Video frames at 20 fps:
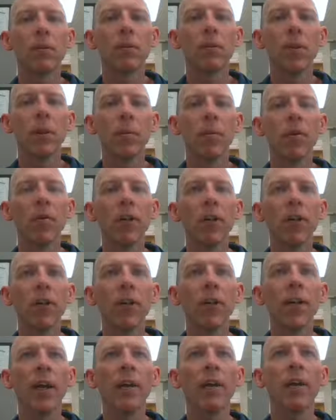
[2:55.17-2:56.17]
Let me read it
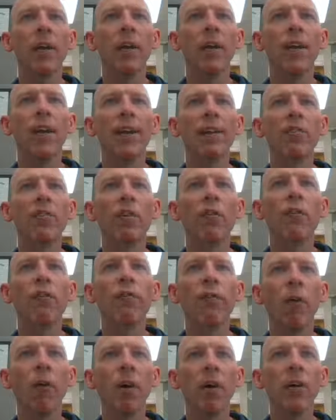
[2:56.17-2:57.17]
again. It's a
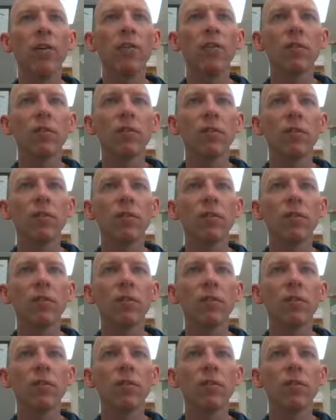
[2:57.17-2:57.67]
force,